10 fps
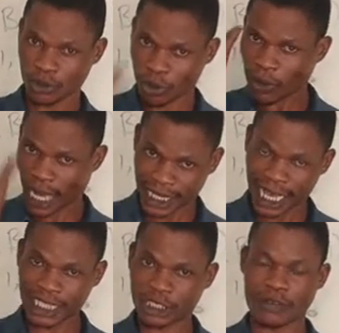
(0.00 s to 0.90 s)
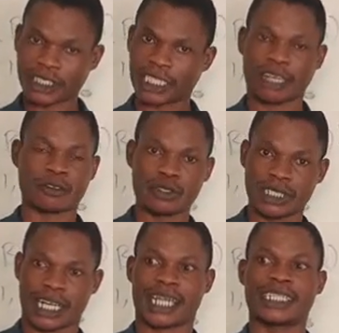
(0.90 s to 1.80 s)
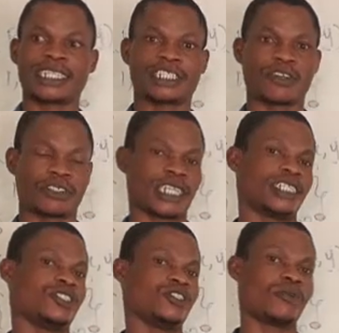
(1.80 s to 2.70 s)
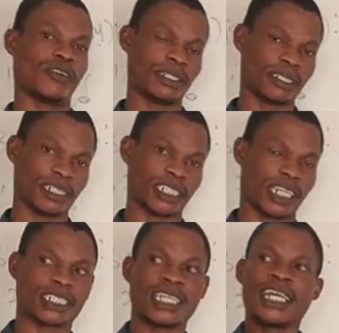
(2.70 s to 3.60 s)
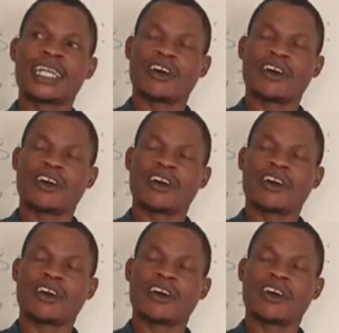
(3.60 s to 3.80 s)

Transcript: you know, cardinality of a set, I've told you that cardinality of a set is the number of elements in the set.